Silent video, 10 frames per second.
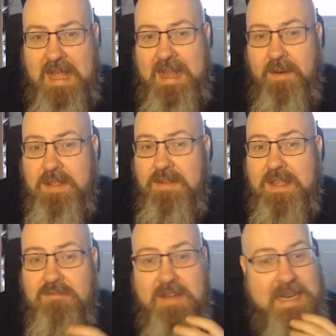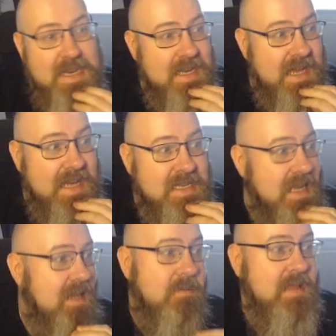Now, I don't think Reader needs
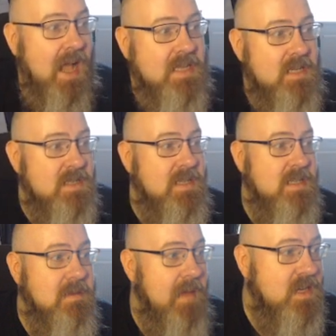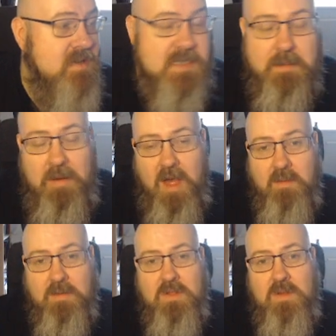any updates. It just needs to make sure it's
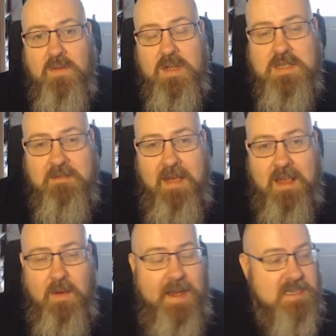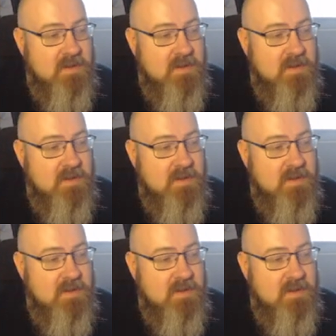compliant with new versions of macOS.